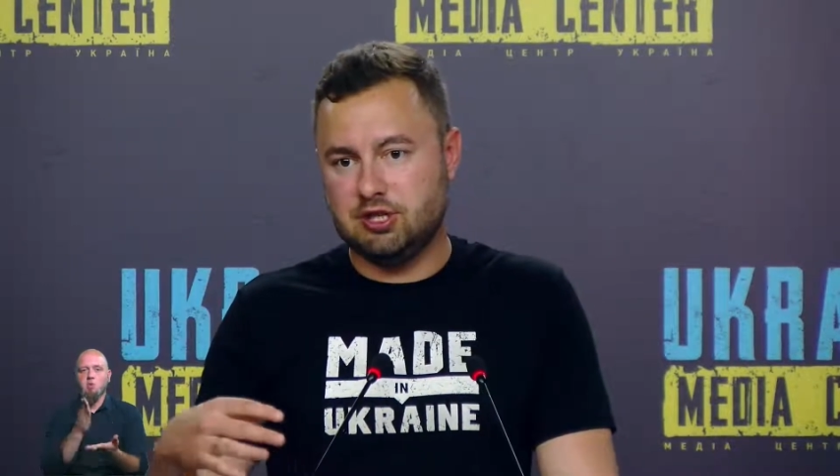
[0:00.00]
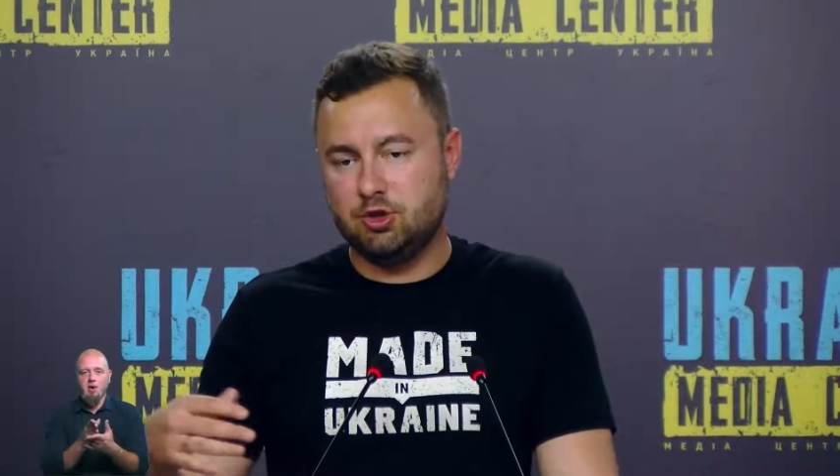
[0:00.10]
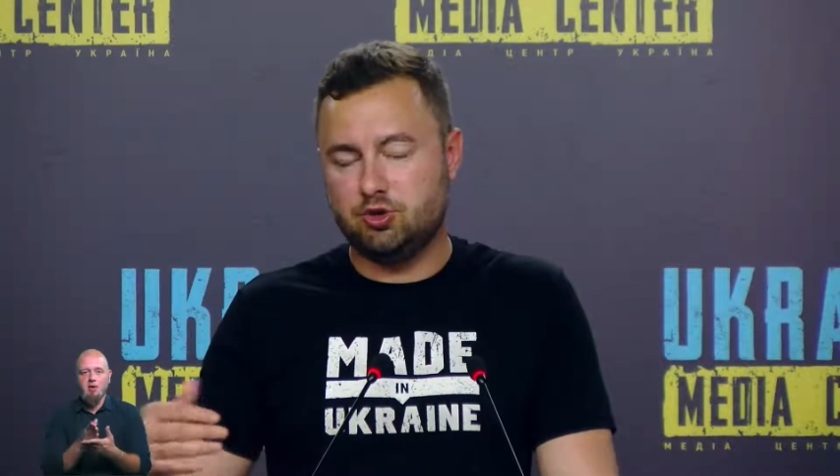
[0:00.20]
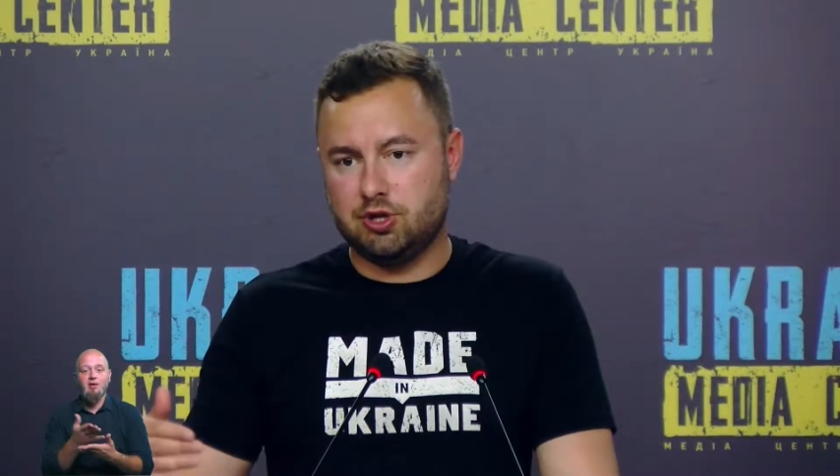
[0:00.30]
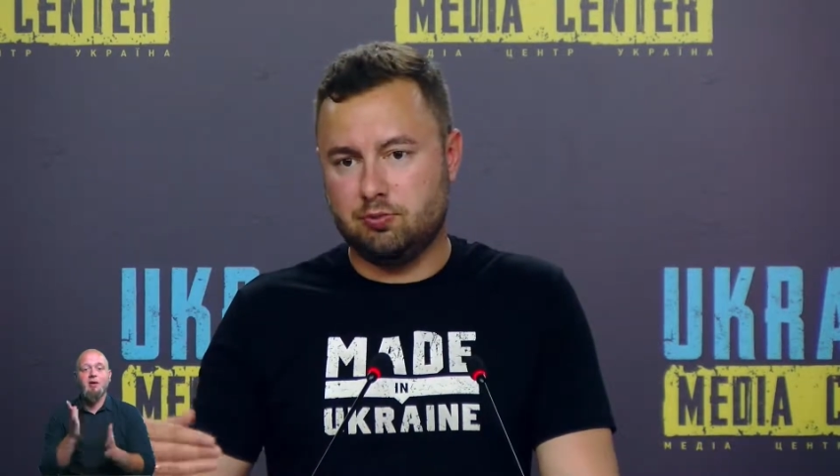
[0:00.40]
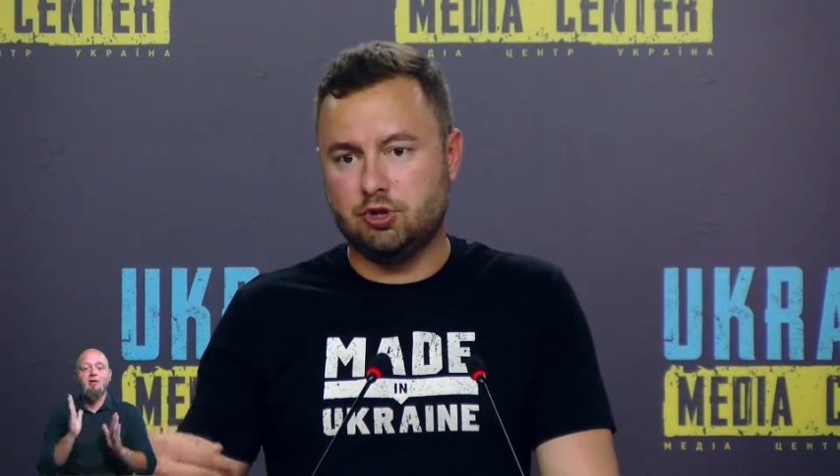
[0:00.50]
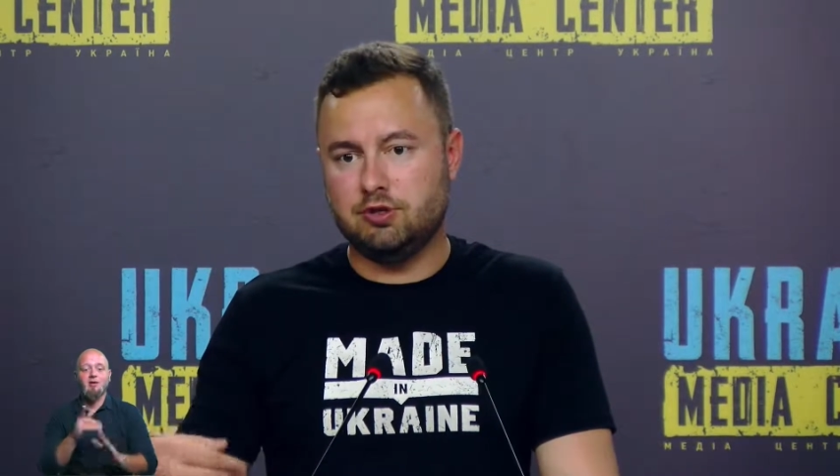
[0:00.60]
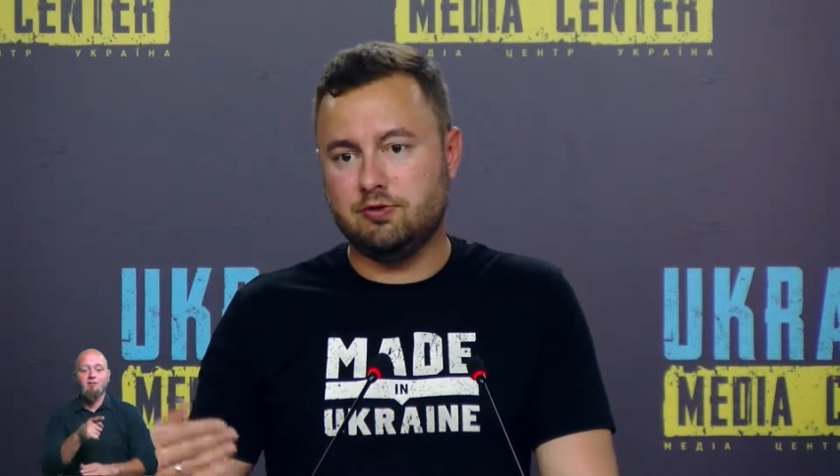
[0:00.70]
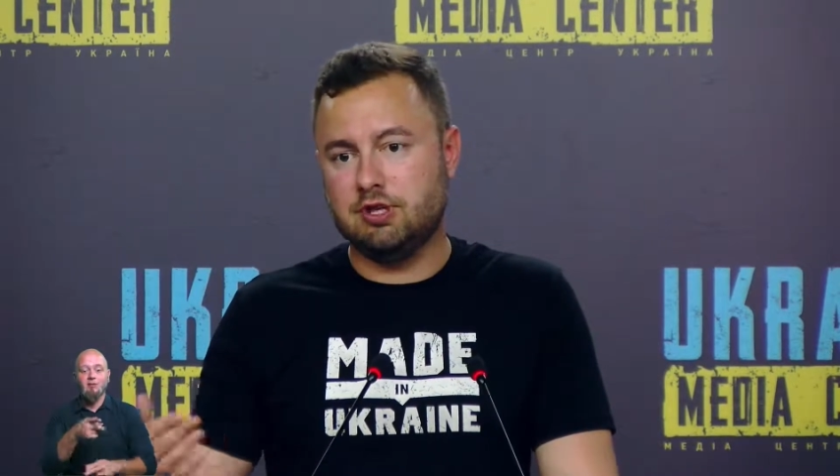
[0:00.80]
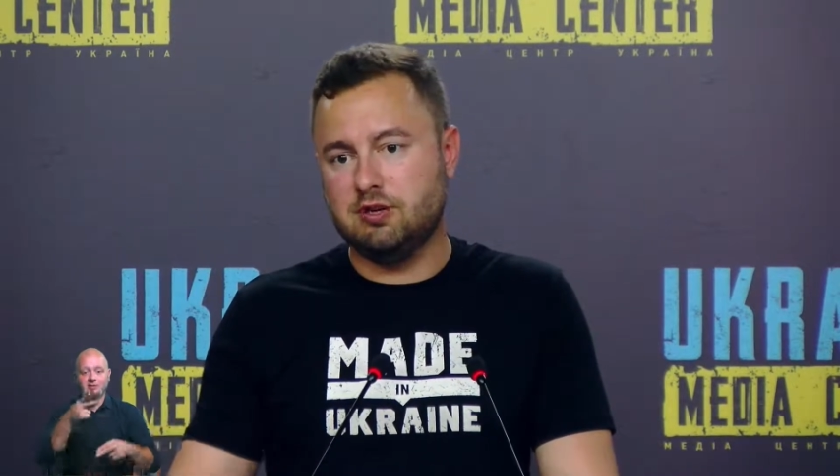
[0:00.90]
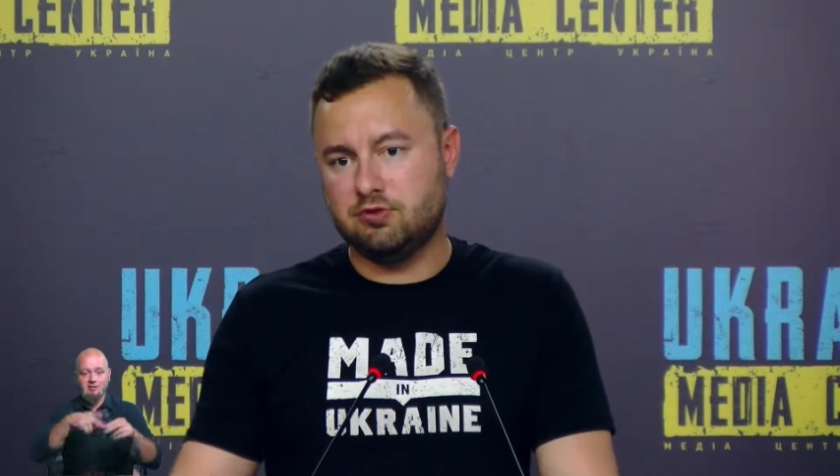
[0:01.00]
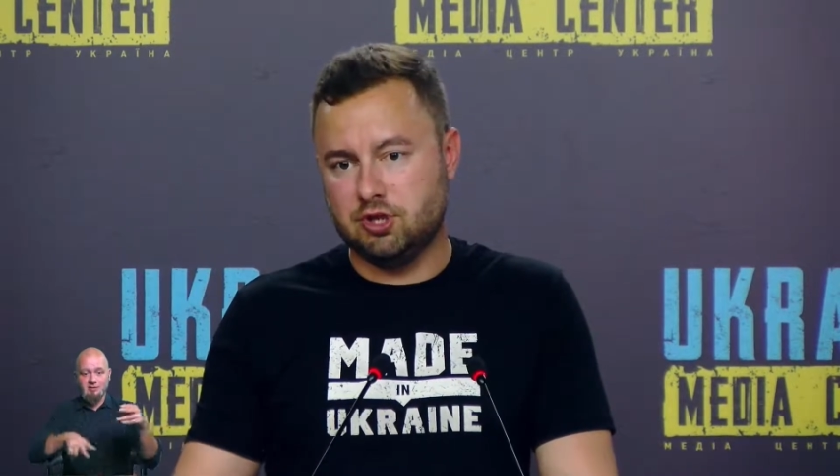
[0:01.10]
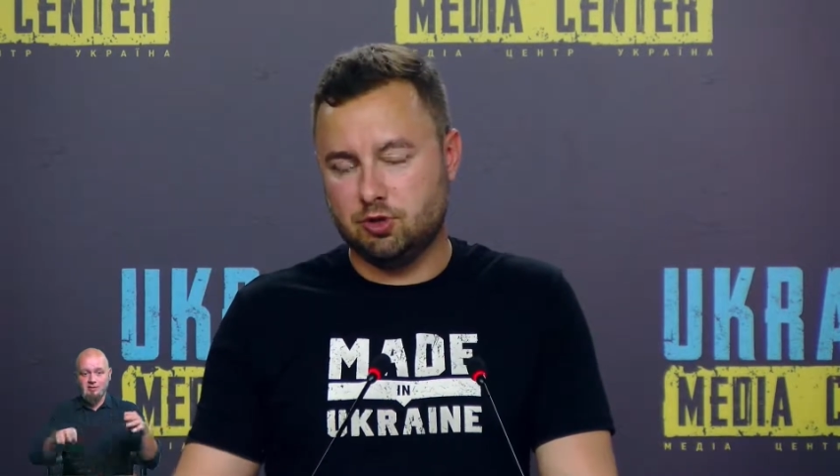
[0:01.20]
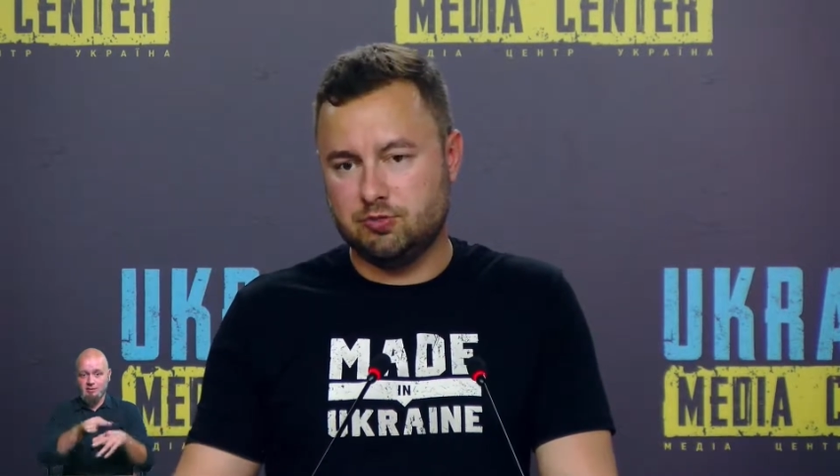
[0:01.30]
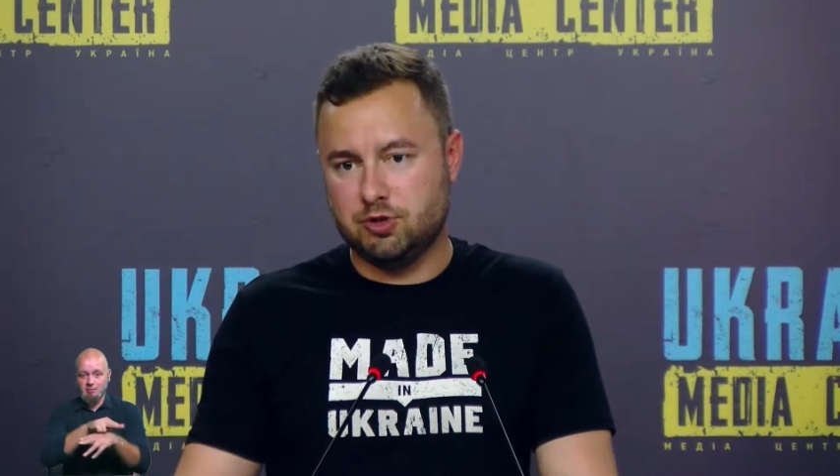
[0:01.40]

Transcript: it at hand, and as soon as